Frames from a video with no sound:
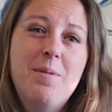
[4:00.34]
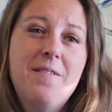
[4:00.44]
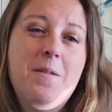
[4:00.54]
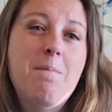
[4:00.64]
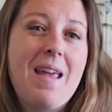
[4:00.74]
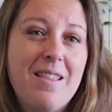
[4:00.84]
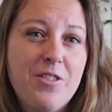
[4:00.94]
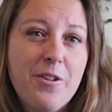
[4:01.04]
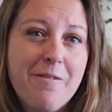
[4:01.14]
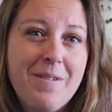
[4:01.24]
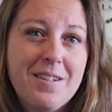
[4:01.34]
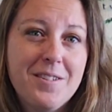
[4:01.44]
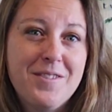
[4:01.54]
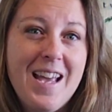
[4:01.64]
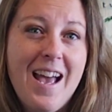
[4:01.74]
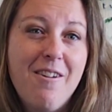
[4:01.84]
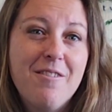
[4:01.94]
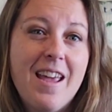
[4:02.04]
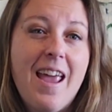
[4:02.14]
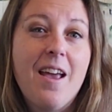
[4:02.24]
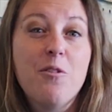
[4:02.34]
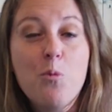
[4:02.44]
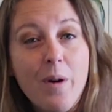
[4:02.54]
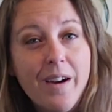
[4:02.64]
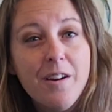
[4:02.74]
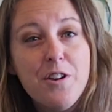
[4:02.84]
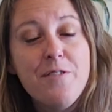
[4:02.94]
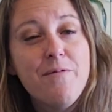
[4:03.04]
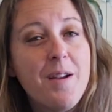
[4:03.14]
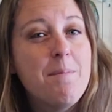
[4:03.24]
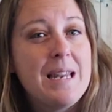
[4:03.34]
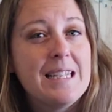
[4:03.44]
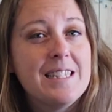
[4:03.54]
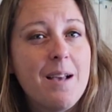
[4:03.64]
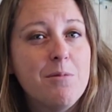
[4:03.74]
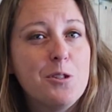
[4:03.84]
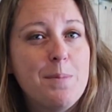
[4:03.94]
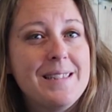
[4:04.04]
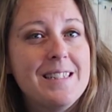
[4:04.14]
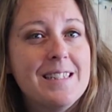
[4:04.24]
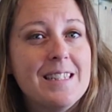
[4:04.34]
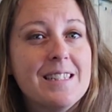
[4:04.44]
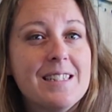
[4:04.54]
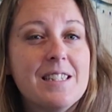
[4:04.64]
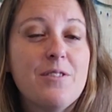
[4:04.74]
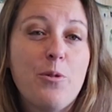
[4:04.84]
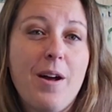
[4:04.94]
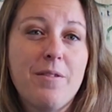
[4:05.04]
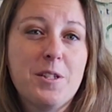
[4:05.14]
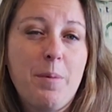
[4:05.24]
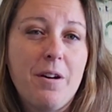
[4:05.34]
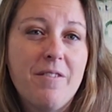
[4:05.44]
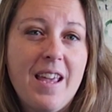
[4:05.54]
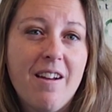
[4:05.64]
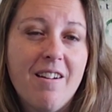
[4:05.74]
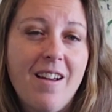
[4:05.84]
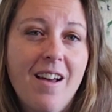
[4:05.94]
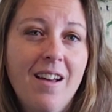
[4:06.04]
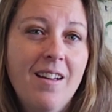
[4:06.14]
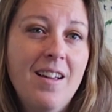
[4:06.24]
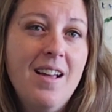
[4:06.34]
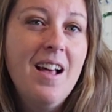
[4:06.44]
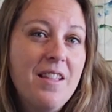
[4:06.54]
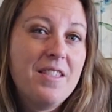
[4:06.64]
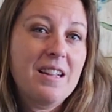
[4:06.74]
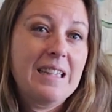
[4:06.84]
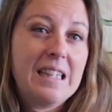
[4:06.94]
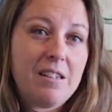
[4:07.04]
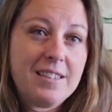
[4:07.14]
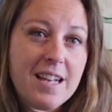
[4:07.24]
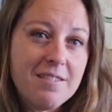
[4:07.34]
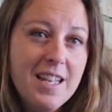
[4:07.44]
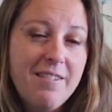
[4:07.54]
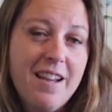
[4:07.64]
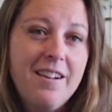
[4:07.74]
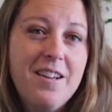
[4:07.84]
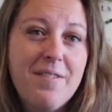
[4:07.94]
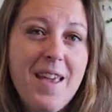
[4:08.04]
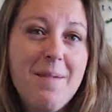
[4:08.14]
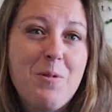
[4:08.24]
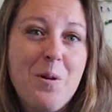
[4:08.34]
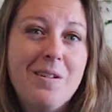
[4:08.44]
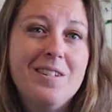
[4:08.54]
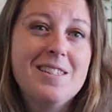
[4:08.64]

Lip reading: one of the main thoroughfares of town and where you can find many established businesses throughout this part of the area. The little downtown area of Cape Coral